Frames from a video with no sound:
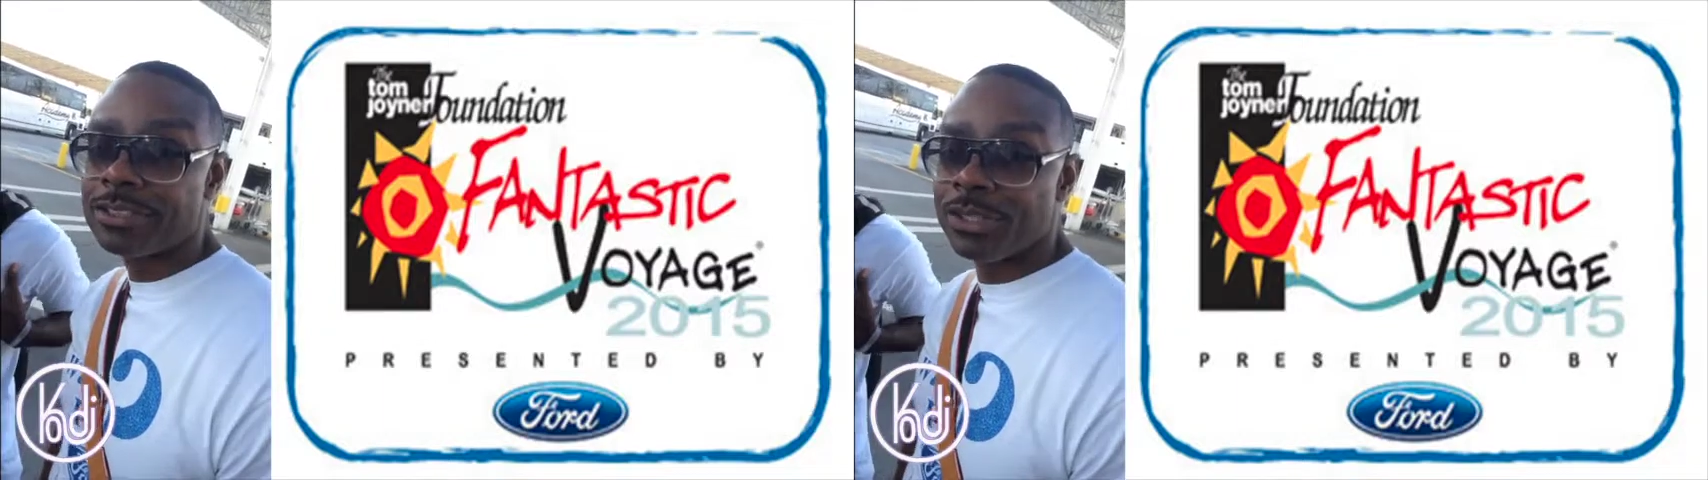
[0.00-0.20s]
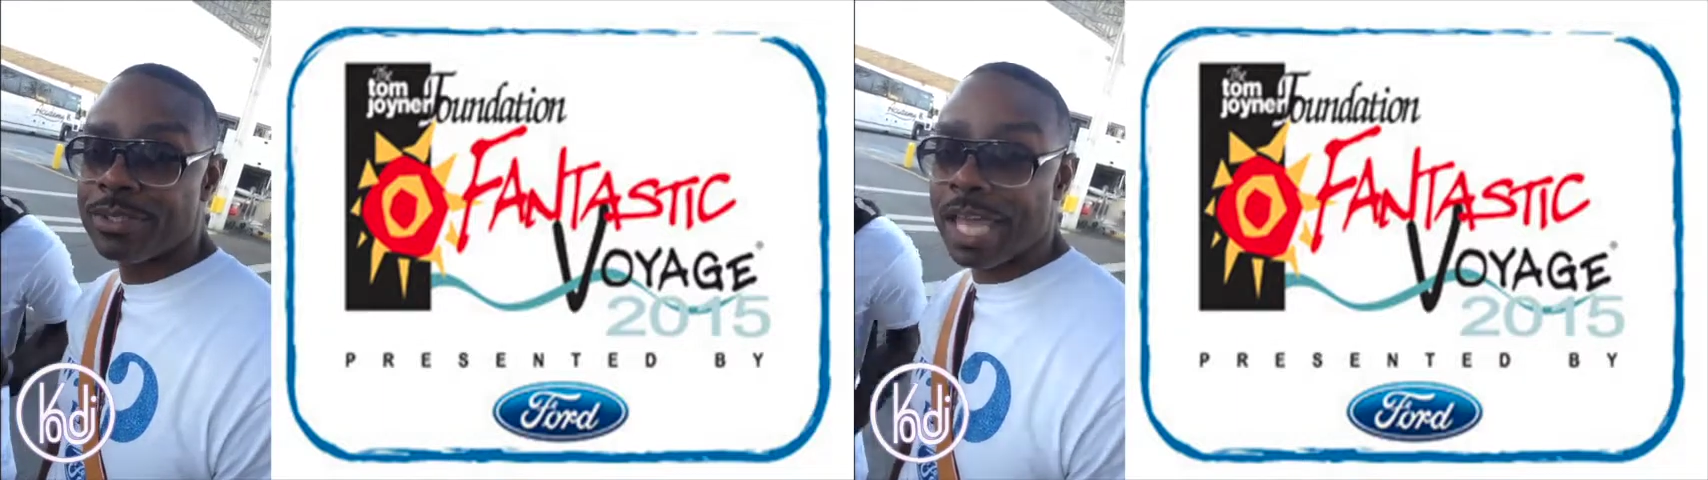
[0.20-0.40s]

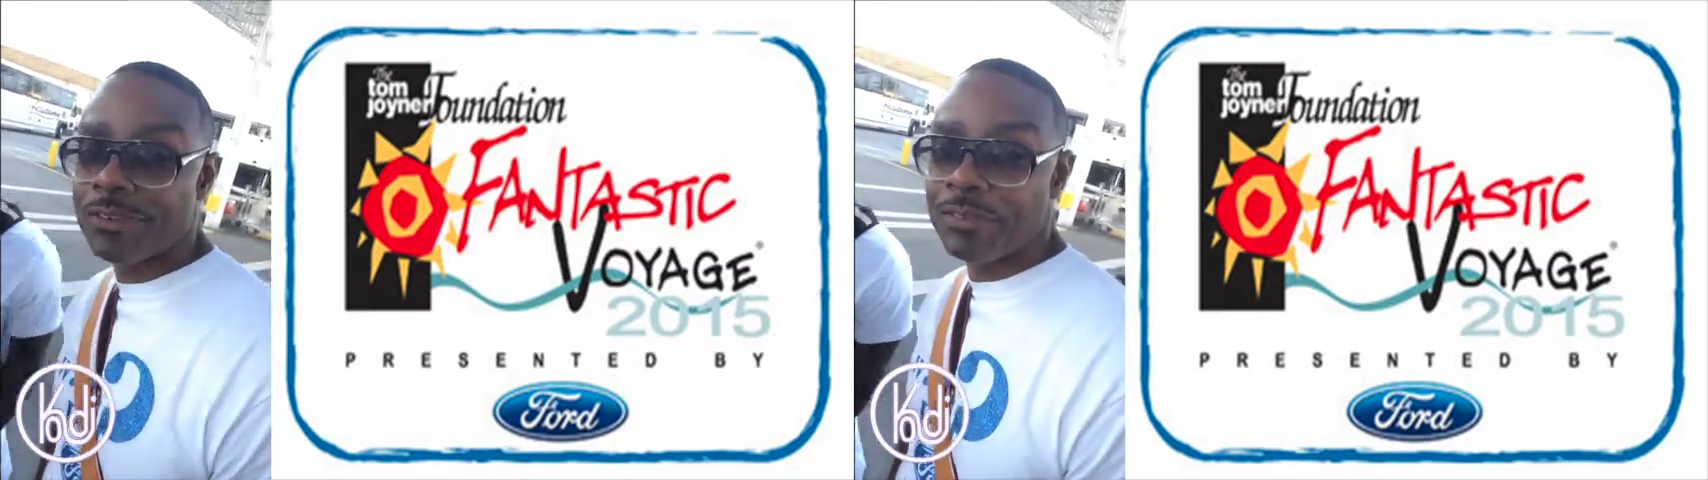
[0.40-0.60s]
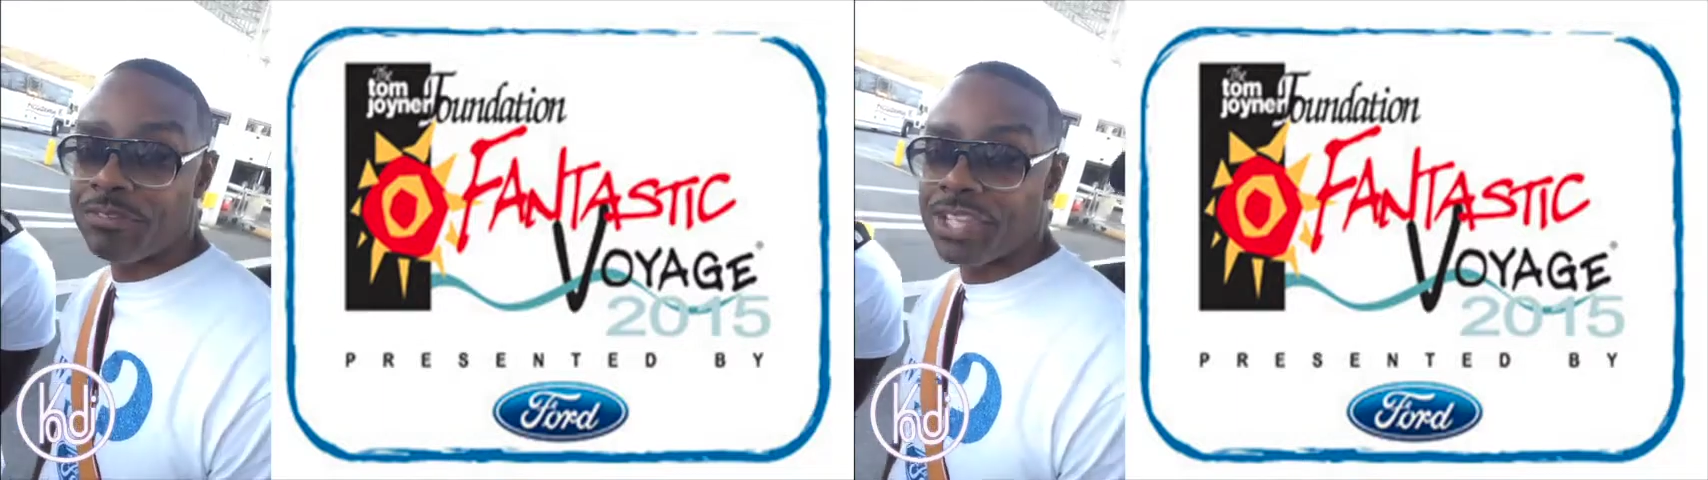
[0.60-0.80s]

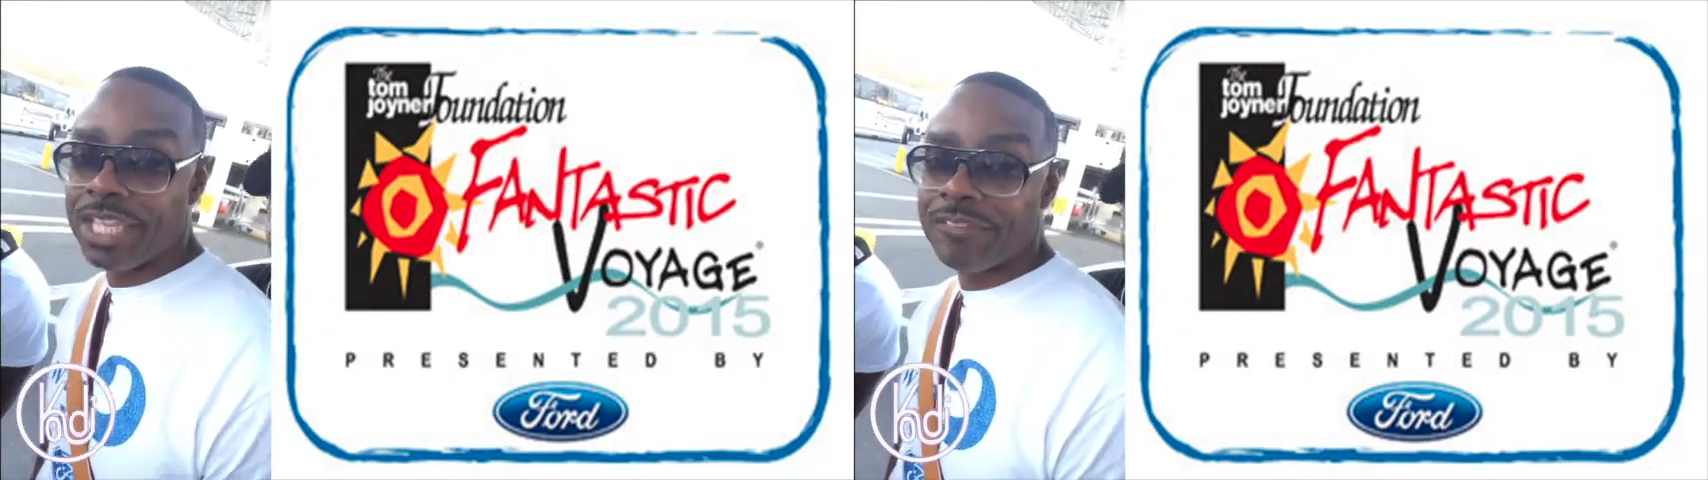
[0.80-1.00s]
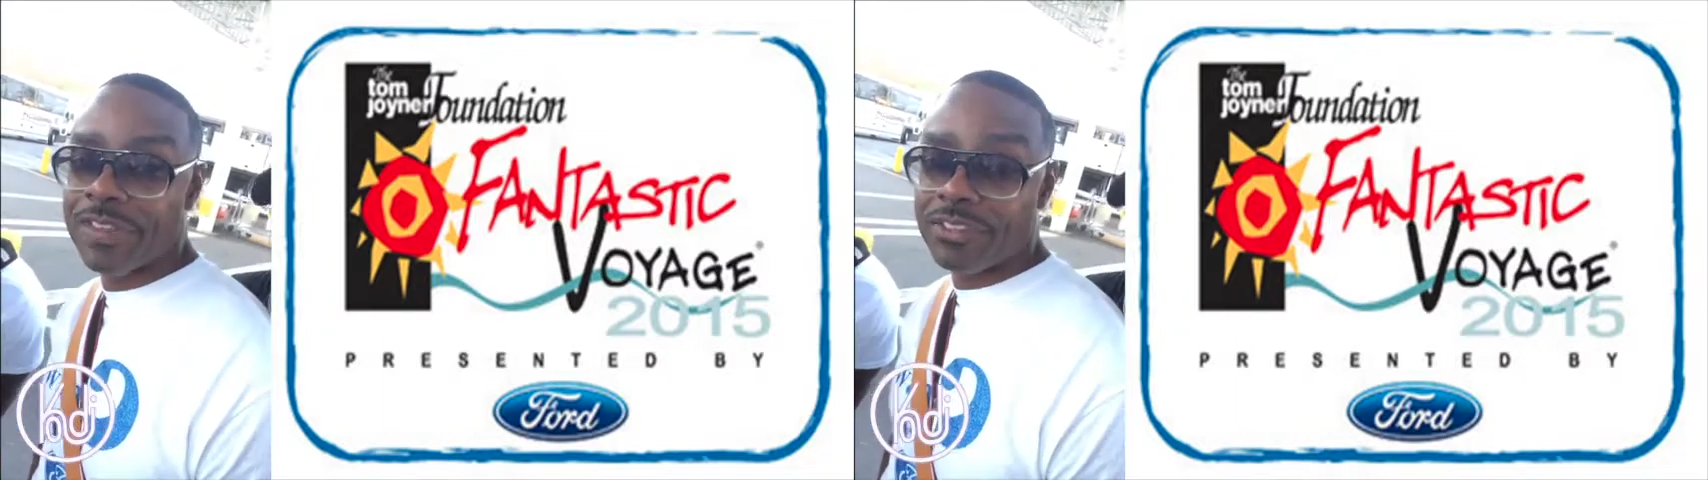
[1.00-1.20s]

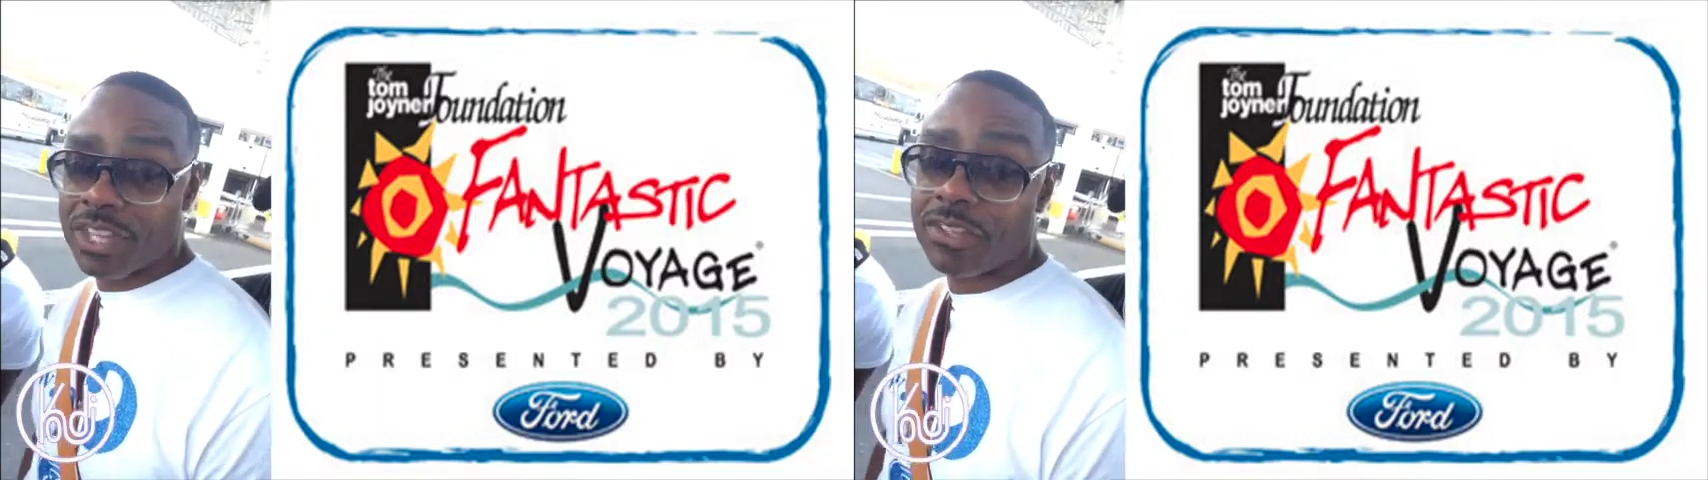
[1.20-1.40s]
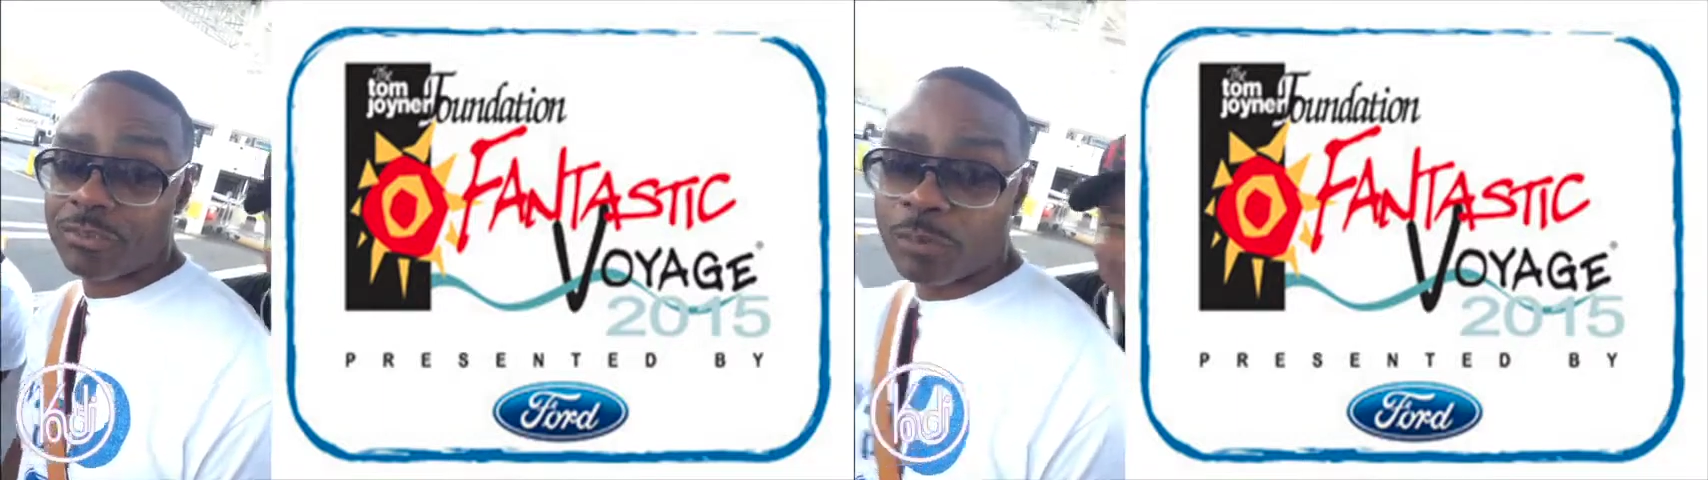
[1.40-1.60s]
2015,
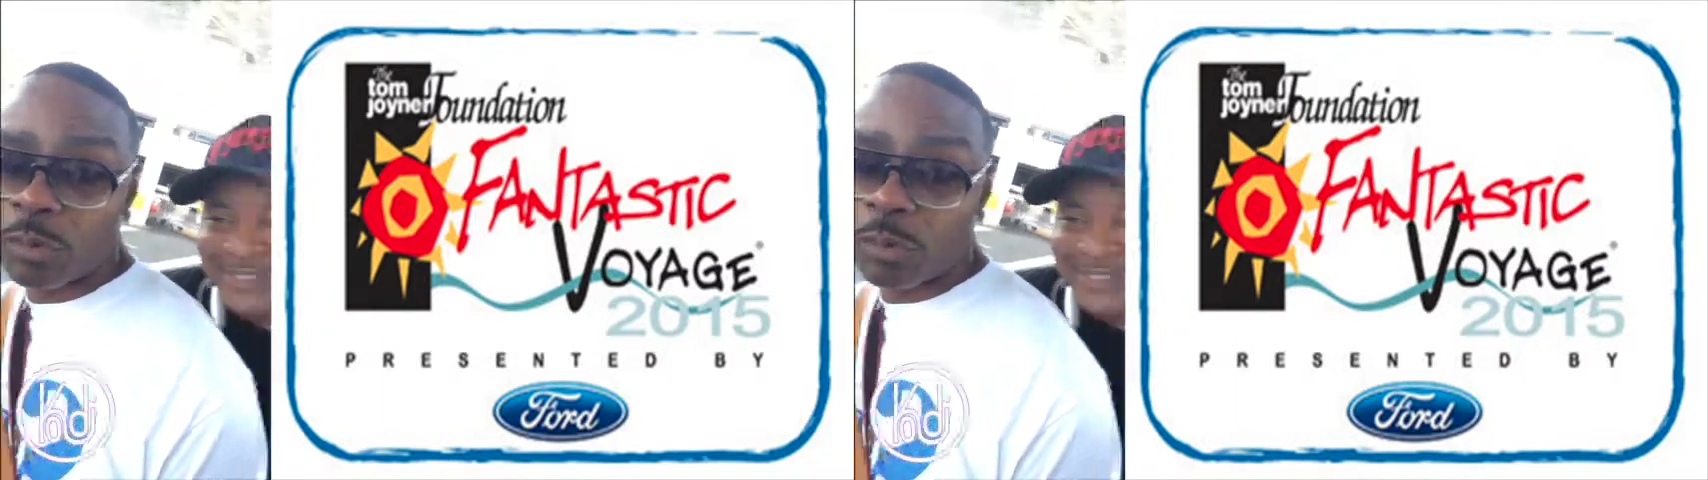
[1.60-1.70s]
fantastic